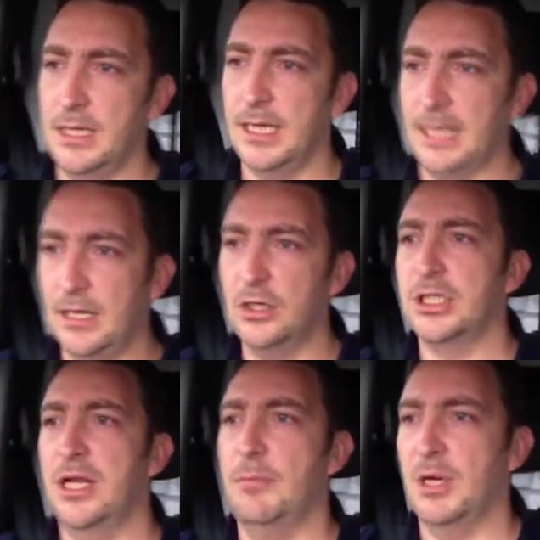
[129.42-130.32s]
it
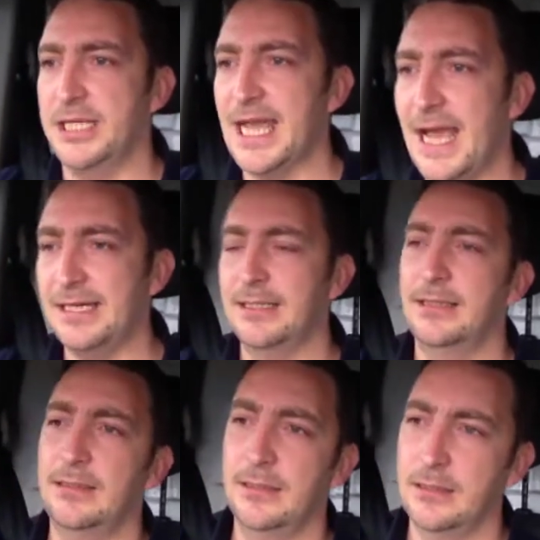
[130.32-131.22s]
looks like my dad,
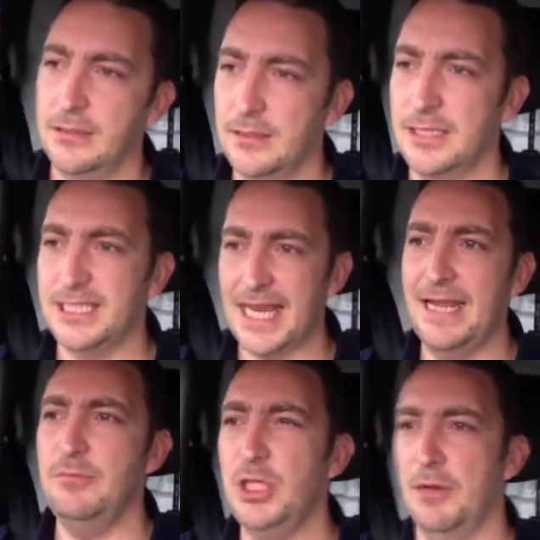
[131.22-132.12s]

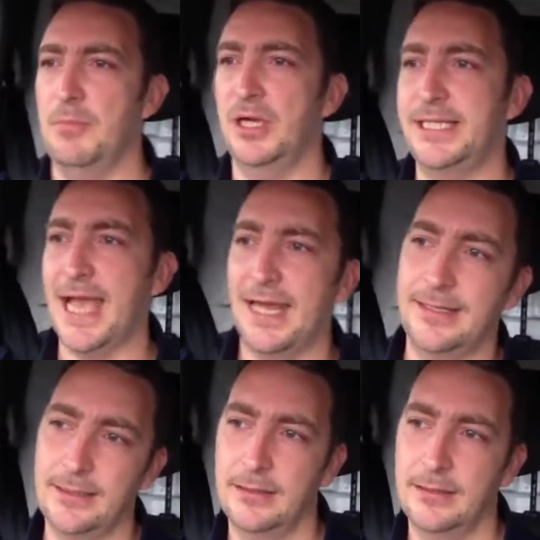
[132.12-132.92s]
sounds like my dad,